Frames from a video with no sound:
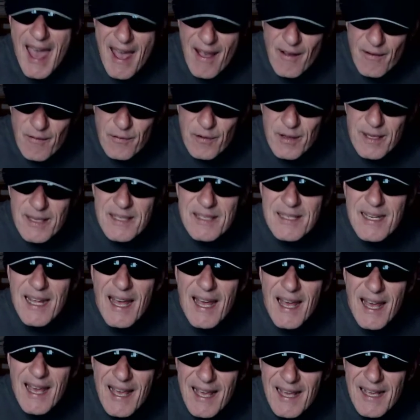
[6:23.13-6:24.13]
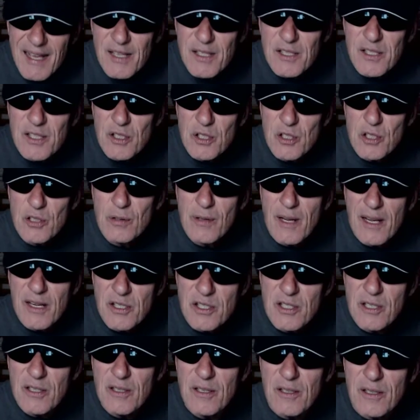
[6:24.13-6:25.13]
every day's a
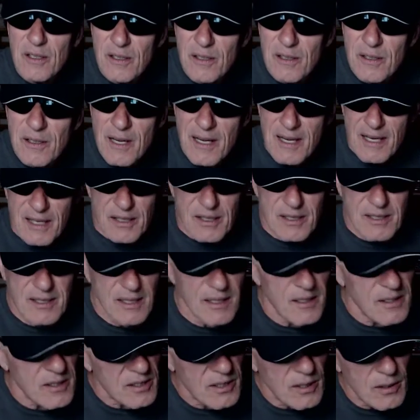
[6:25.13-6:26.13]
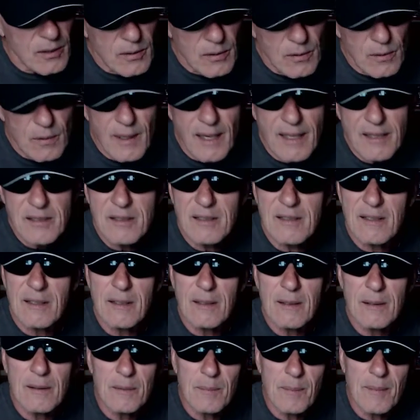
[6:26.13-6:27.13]
treasure since you
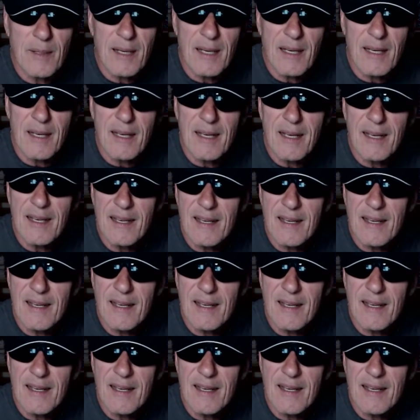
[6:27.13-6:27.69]
rescued me.